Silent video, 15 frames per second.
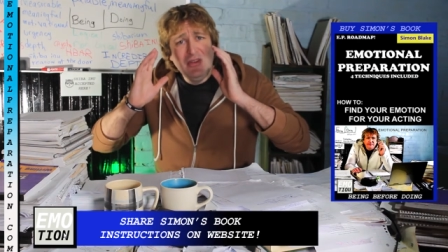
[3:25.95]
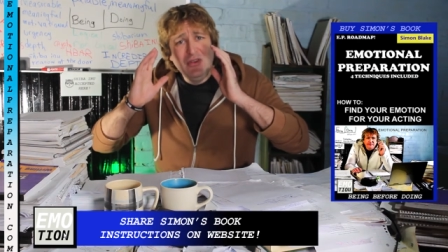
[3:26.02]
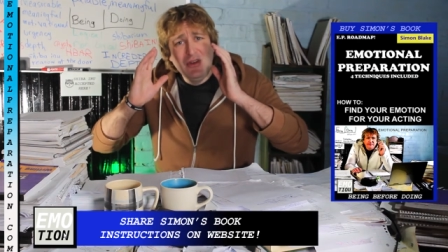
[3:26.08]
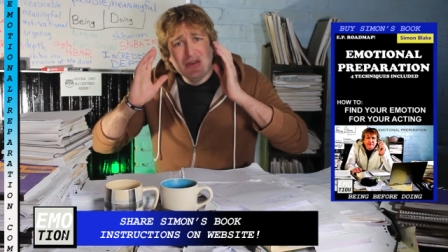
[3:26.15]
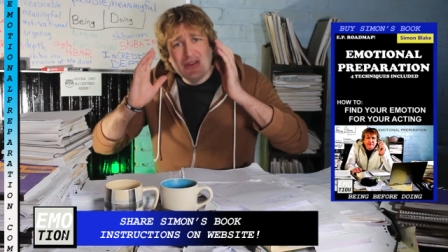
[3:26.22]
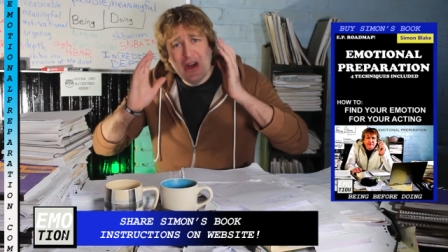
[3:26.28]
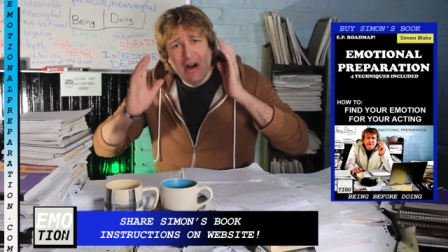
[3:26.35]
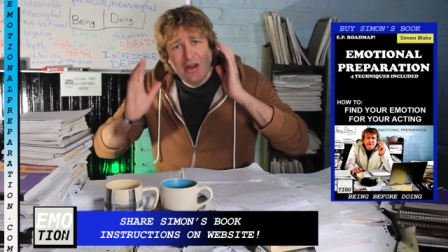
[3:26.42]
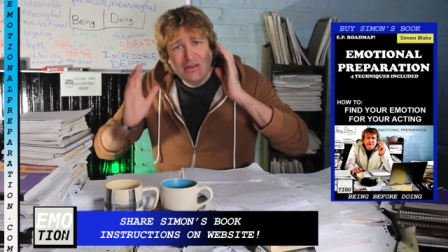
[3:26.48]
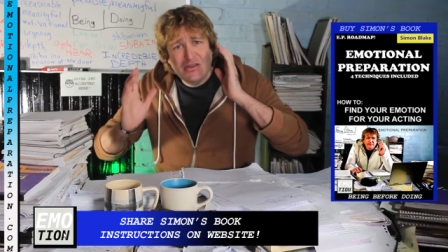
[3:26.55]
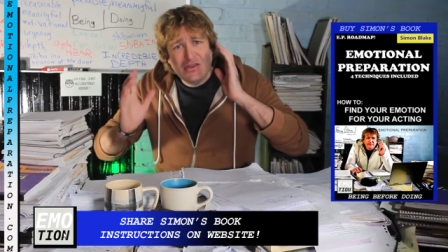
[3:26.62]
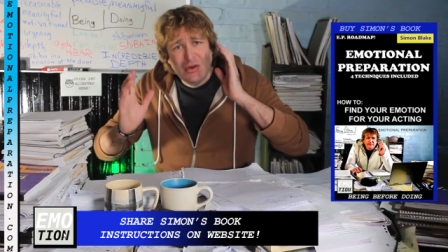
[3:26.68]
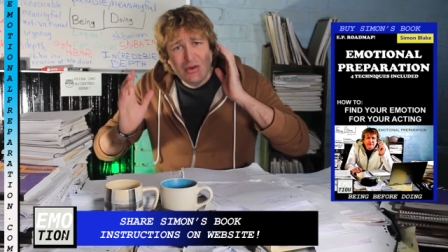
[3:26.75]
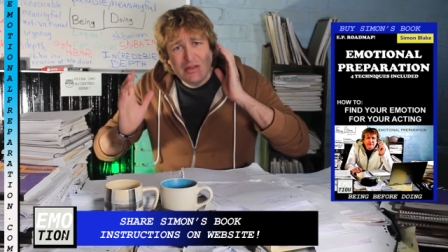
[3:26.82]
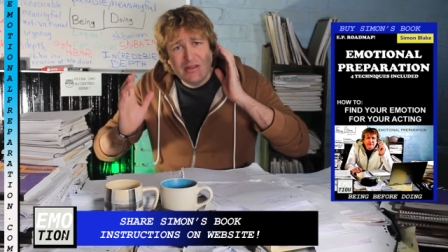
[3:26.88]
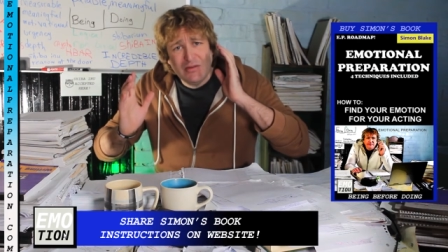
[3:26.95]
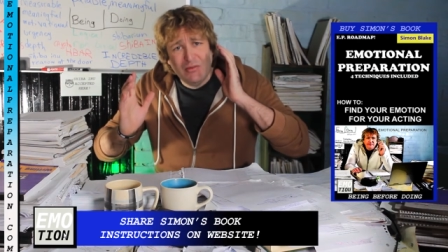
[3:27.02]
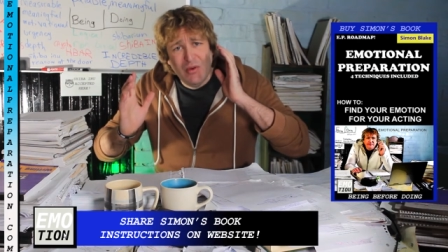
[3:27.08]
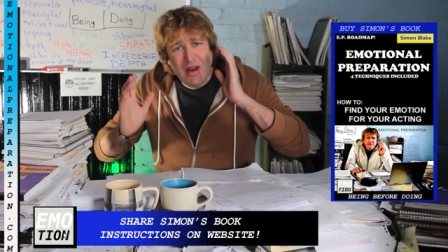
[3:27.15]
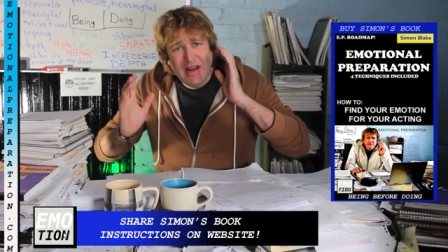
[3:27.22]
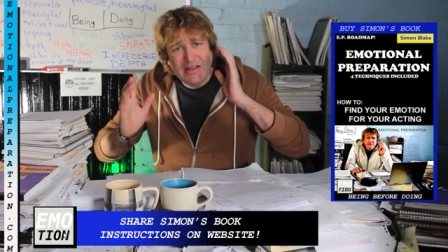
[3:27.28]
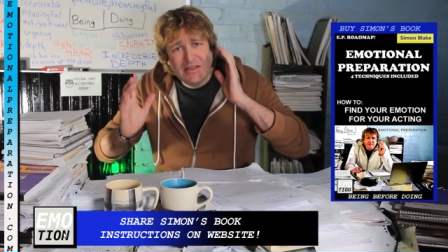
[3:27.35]
there's all sorts
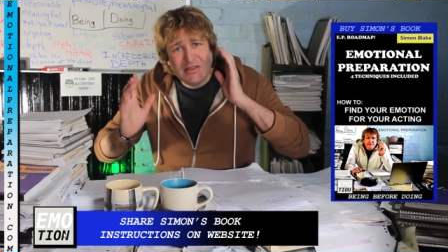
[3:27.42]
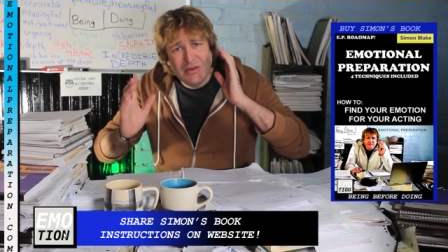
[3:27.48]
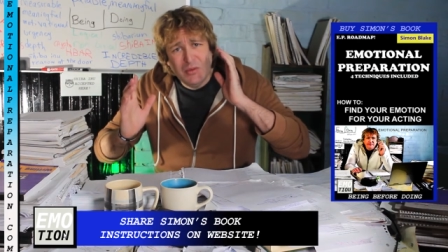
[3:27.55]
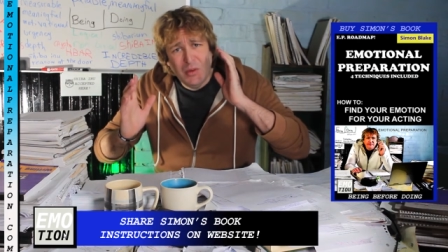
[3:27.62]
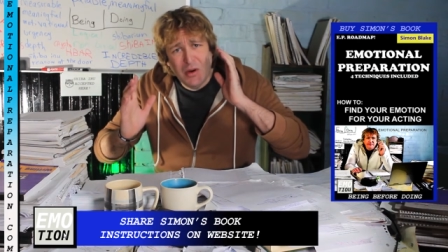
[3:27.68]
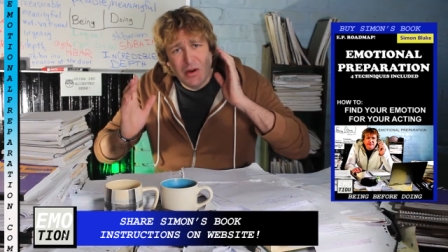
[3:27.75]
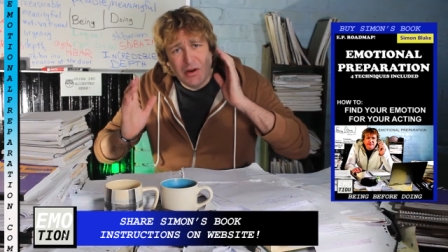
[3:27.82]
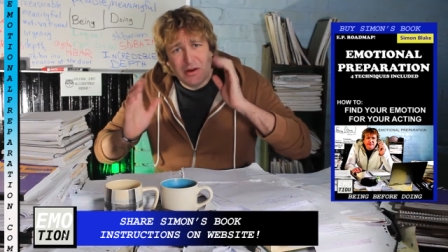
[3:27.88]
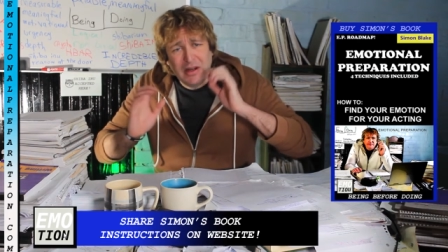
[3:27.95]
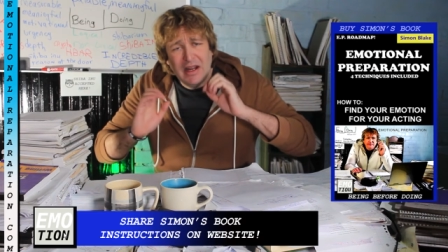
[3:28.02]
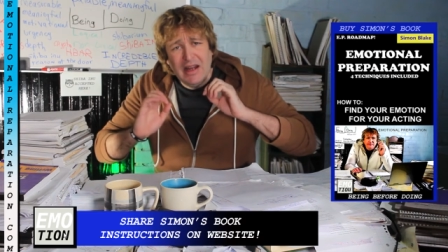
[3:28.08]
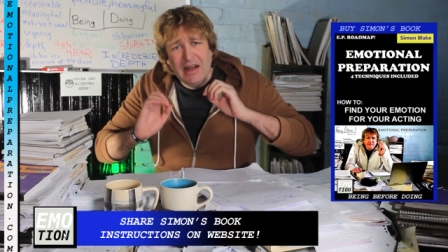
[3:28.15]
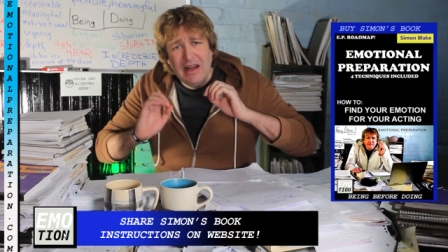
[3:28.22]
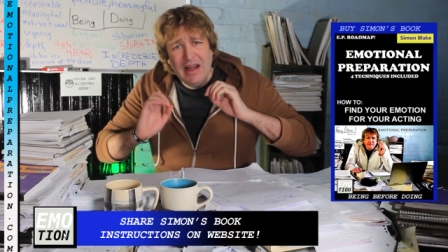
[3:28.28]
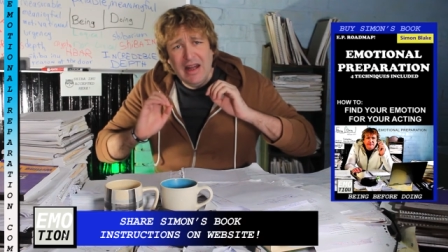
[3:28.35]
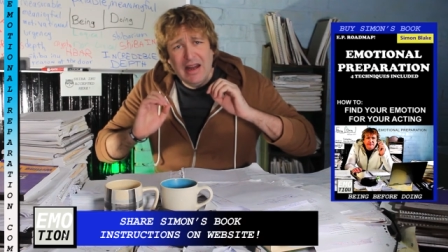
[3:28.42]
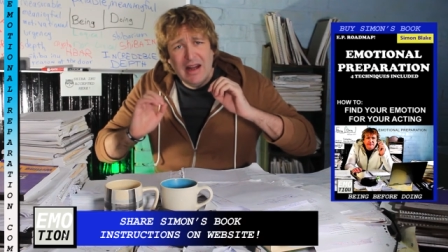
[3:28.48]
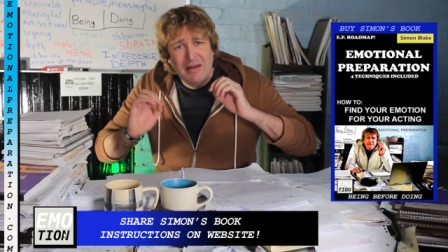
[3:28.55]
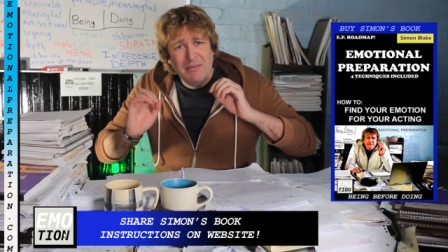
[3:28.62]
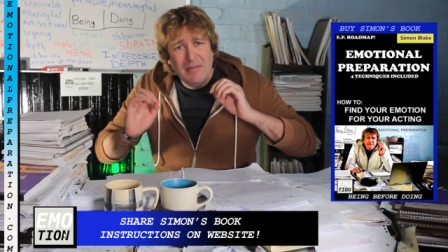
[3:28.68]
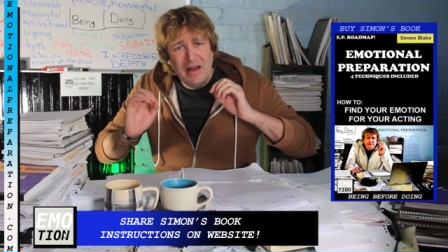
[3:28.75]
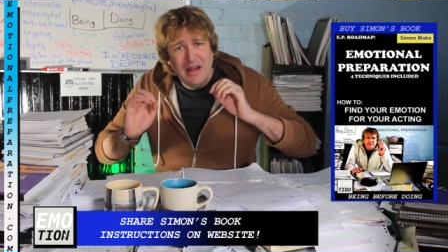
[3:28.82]
of ways to work, and, and
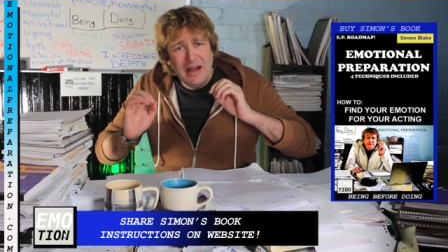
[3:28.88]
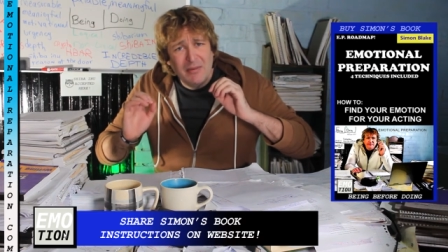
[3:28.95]
I'm,